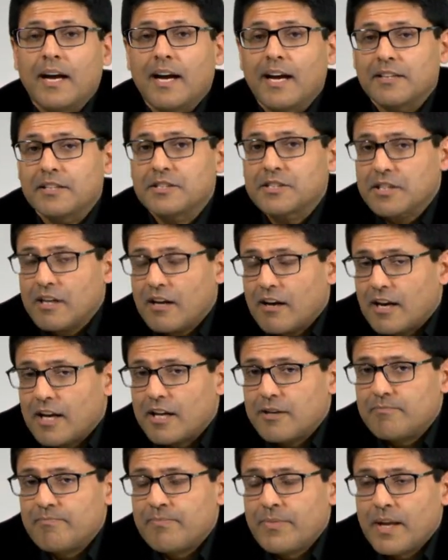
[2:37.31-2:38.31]
At the
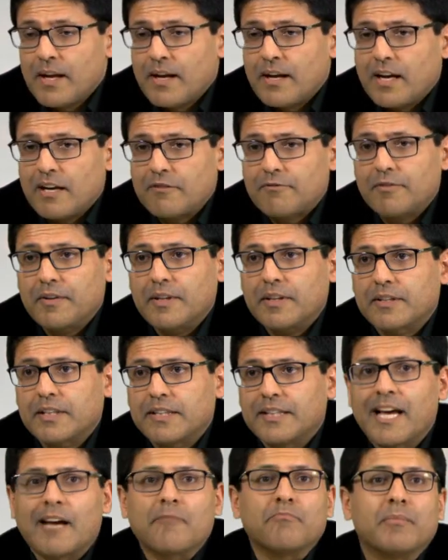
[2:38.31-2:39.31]
time, I felt
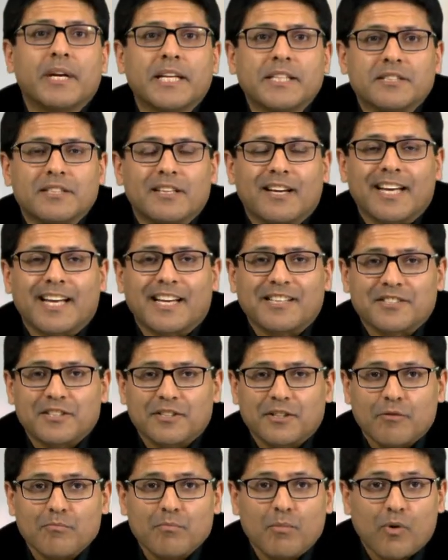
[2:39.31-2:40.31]
that that meant I had
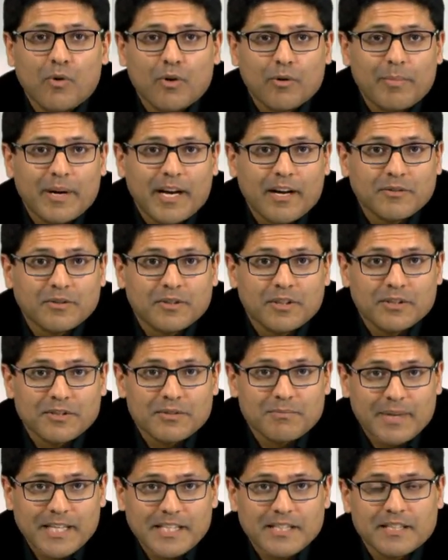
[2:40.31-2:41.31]
to know more about
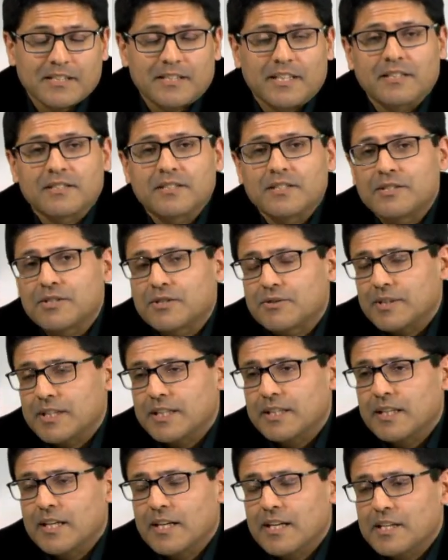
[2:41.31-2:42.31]
cosmetic
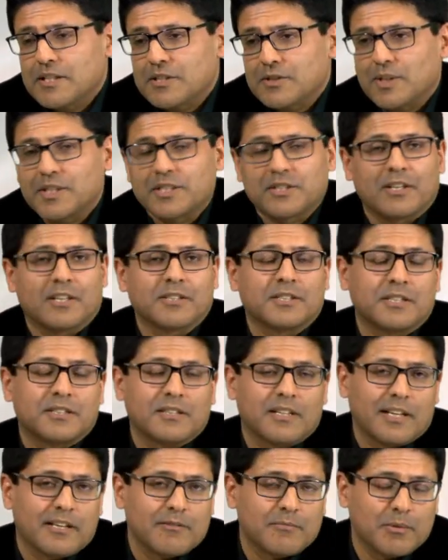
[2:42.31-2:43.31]
dentistry, so I started
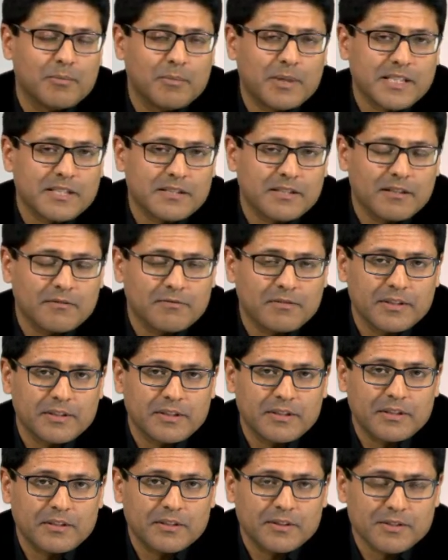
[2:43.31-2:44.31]
to label myself
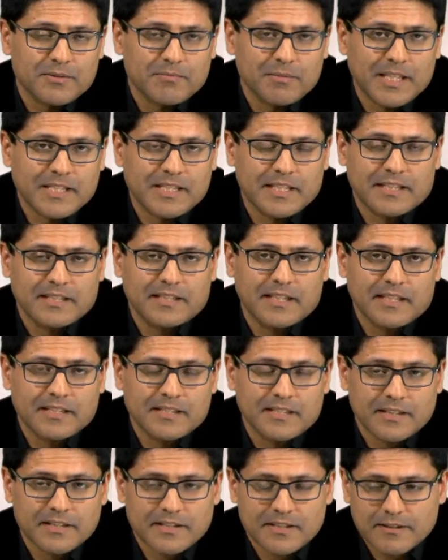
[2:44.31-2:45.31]
a cosmetic
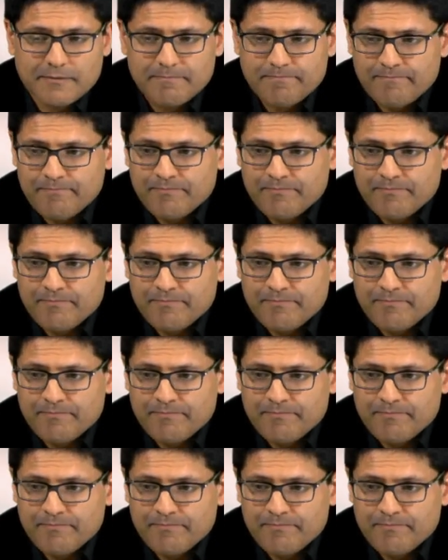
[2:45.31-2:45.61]
dentist.